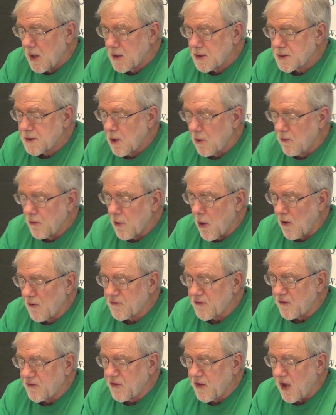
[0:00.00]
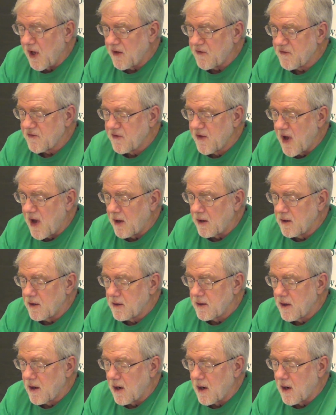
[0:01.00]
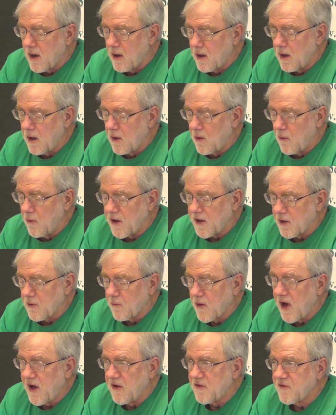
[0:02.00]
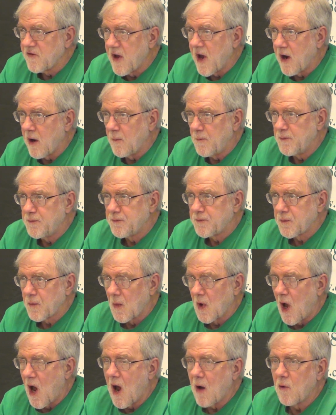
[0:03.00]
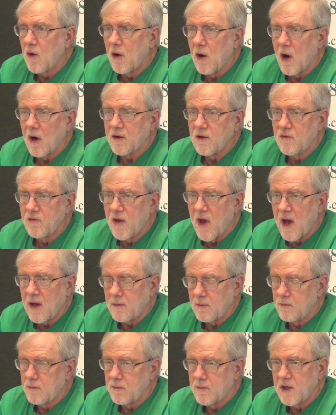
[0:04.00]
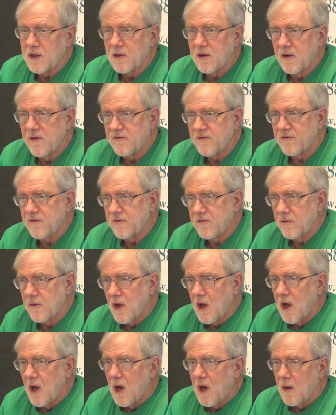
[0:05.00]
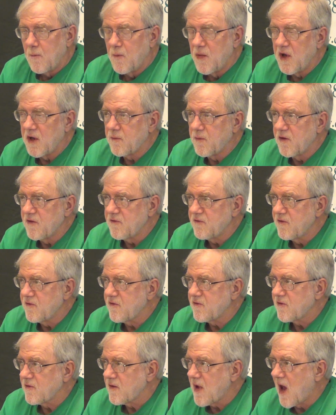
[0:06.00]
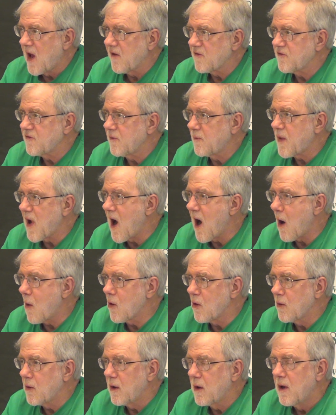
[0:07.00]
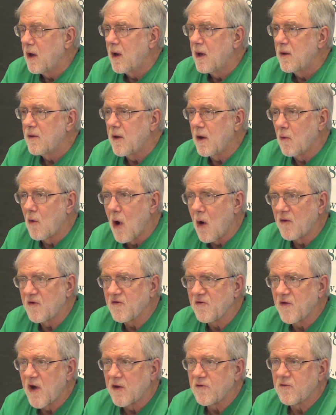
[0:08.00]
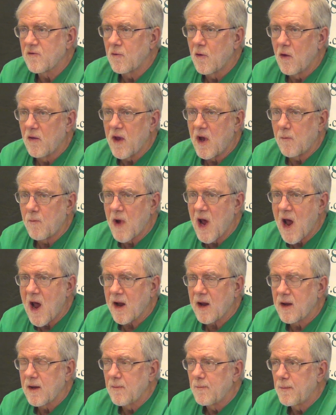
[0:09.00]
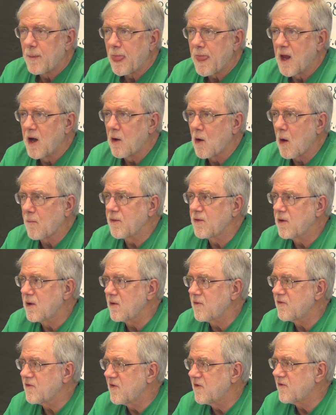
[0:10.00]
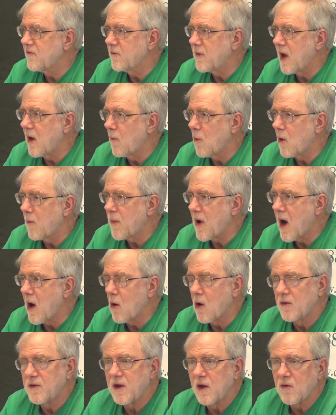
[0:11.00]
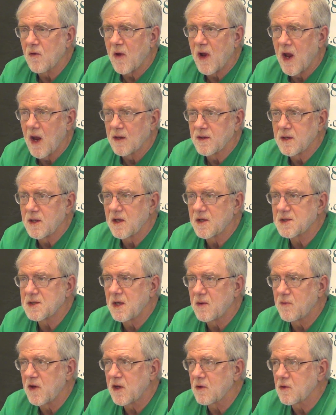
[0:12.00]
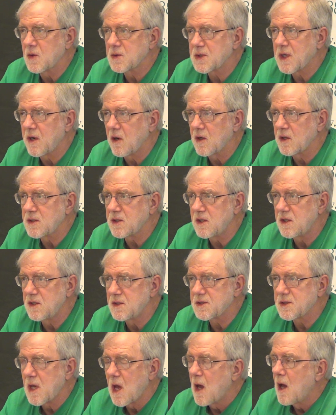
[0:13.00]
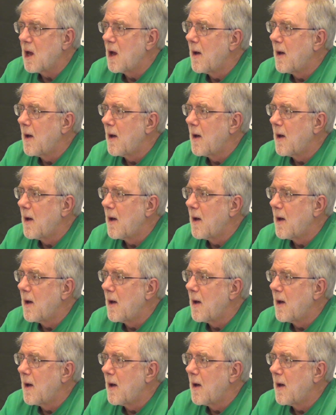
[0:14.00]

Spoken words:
So those are things that we can raise. Now, I would argue that because big business has the power, they will always fight to roll that back. And in our political system, they have more power. On the other hand, to the extent we get those guarantees,